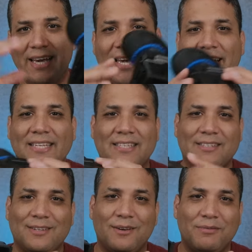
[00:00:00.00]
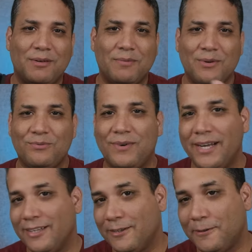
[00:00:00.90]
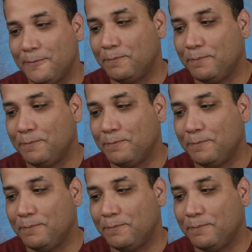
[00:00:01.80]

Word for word: edges of the viewfinder.